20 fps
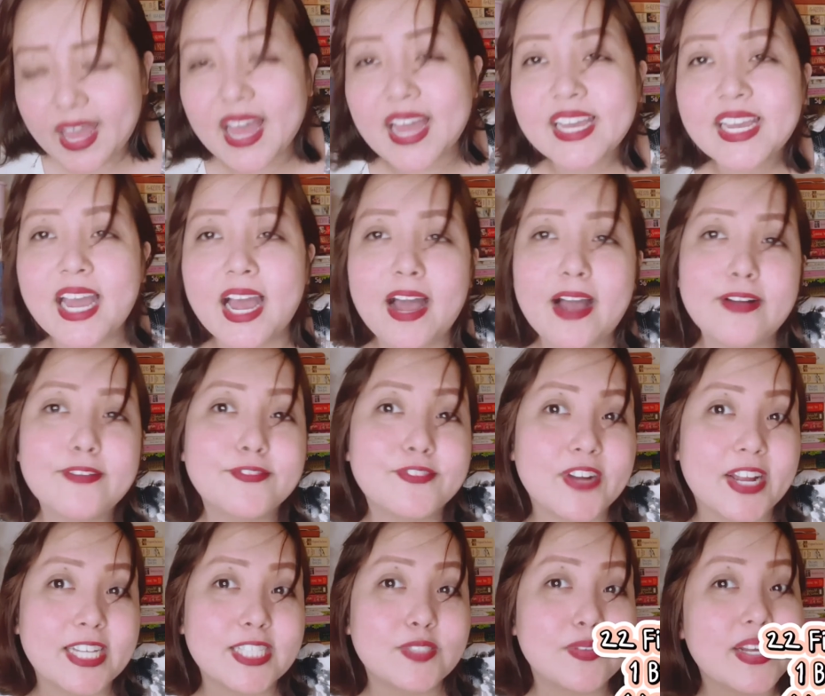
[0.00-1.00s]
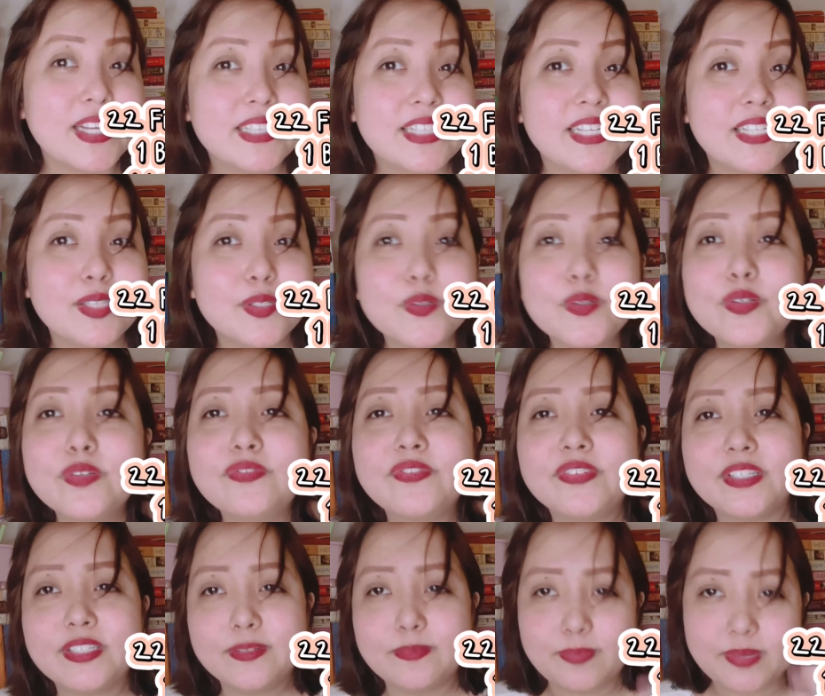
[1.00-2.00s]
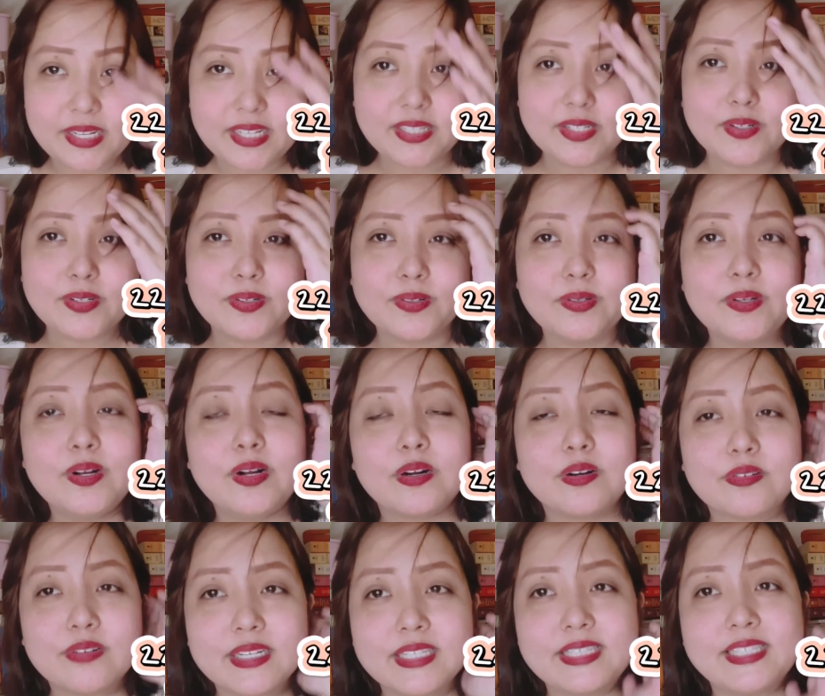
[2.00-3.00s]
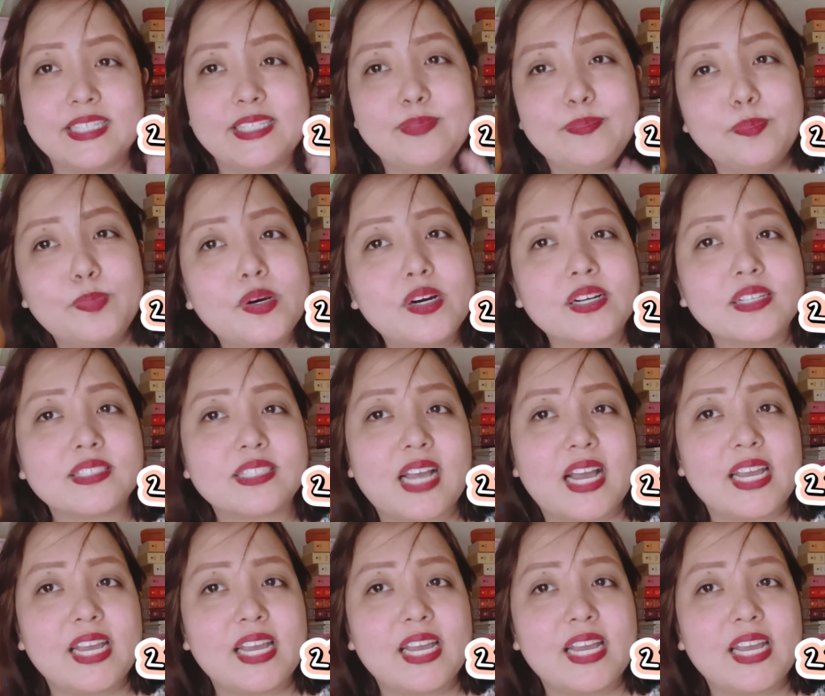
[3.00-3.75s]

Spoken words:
I have read 22 Filipino written books.